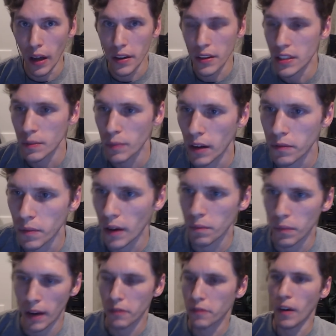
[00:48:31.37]
It's in my my, my
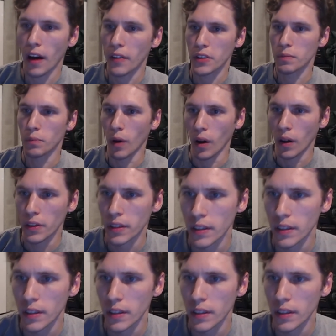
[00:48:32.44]
father's bald.